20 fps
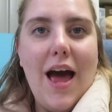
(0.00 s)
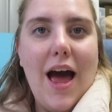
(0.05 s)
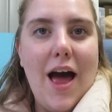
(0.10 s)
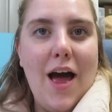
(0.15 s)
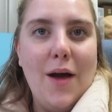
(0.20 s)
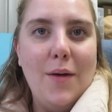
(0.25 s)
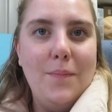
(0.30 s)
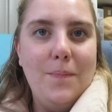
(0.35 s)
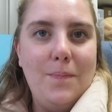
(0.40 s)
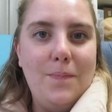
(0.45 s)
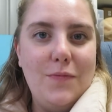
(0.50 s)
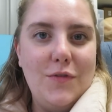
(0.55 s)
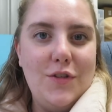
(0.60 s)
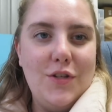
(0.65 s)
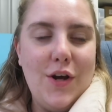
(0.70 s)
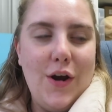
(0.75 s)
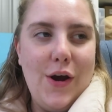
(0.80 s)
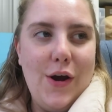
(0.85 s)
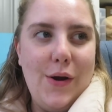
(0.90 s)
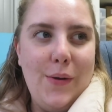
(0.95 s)

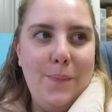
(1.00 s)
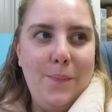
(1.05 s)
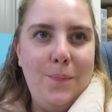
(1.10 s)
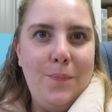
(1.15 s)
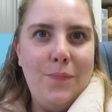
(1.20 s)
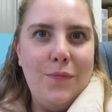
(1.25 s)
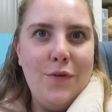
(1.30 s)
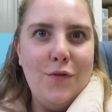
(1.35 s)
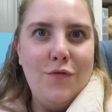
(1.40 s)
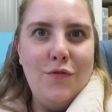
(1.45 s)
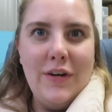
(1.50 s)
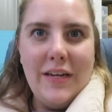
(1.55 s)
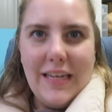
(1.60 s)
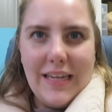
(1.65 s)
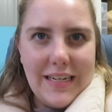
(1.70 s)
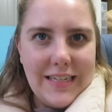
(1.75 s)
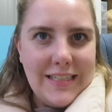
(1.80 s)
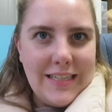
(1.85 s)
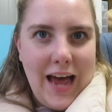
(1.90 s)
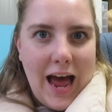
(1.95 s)
So
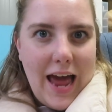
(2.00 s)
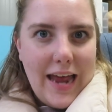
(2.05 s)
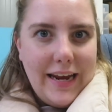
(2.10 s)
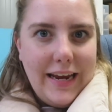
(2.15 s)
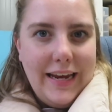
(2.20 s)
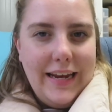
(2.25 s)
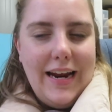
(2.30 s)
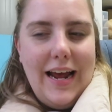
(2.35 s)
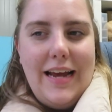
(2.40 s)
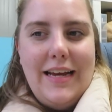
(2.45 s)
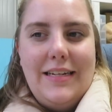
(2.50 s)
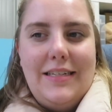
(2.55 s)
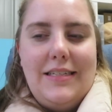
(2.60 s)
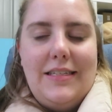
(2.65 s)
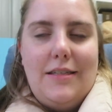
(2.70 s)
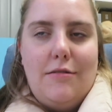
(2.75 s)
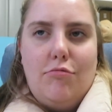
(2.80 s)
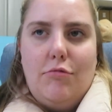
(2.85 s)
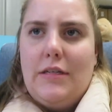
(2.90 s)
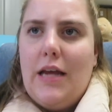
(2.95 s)
really excited.
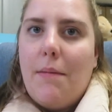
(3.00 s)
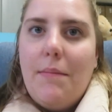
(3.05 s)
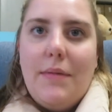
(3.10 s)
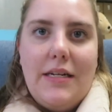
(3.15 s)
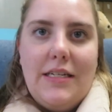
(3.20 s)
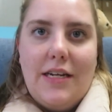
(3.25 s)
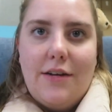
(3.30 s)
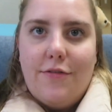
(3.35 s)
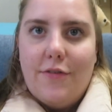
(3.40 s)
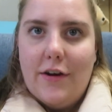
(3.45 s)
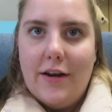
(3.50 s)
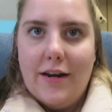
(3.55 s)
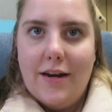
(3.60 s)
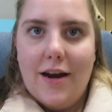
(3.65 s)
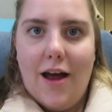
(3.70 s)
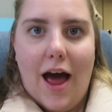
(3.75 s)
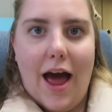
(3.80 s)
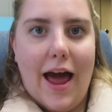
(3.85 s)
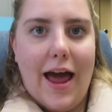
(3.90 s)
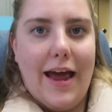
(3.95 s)
It's something
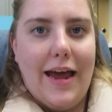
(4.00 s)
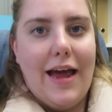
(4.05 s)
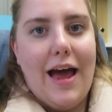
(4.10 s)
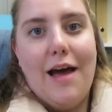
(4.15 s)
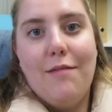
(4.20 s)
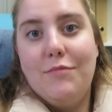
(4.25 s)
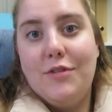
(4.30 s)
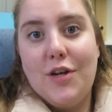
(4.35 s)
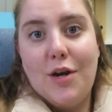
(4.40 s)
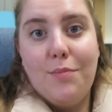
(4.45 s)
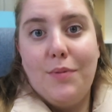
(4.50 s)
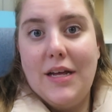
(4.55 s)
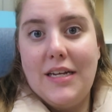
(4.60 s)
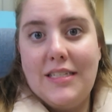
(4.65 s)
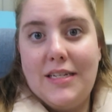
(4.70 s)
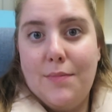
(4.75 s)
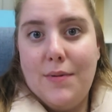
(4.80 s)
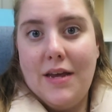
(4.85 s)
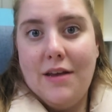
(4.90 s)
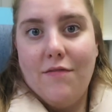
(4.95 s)
different. I am so
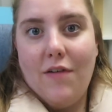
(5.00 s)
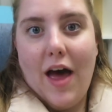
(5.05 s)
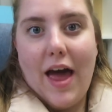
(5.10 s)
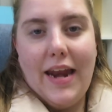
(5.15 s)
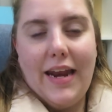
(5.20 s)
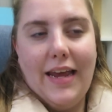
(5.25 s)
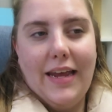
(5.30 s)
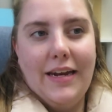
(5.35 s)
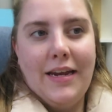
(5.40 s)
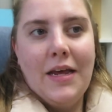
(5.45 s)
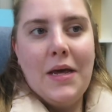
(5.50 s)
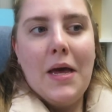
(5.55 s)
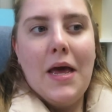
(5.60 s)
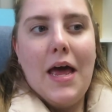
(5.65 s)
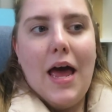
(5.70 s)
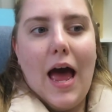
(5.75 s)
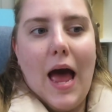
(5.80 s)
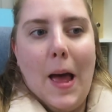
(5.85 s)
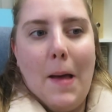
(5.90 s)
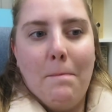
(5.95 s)
blessed to be invited.
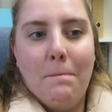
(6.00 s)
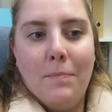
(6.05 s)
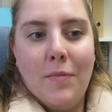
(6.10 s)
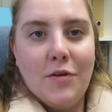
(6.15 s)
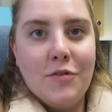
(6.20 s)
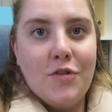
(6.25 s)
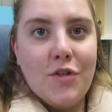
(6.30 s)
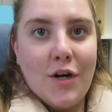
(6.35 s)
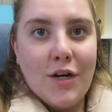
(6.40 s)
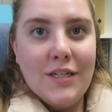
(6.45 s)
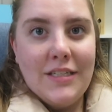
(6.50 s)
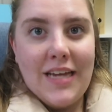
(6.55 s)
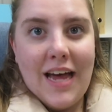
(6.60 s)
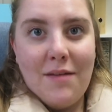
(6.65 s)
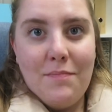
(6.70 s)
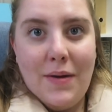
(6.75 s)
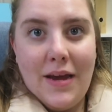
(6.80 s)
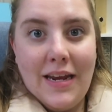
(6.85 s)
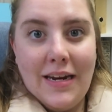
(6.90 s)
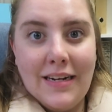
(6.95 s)
Montrose
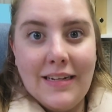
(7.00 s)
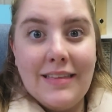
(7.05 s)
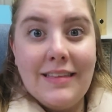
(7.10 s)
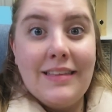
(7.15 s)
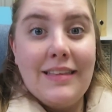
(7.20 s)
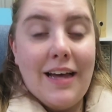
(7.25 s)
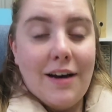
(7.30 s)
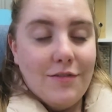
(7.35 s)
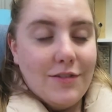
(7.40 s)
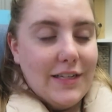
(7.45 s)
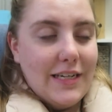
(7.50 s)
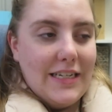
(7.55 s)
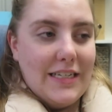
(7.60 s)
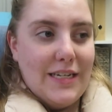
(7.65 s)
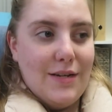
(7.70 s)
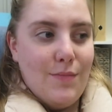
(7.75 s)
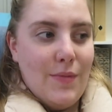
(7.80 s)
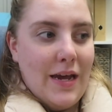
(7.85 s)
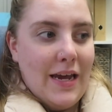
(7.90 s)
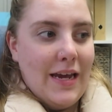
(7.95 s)
have been lovely
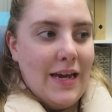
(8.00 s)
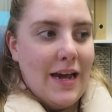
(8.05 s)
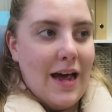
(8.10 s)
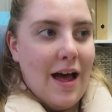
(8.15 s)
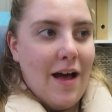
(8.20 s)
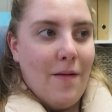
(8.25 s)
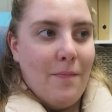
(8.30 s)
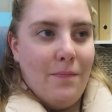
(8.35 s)
to me.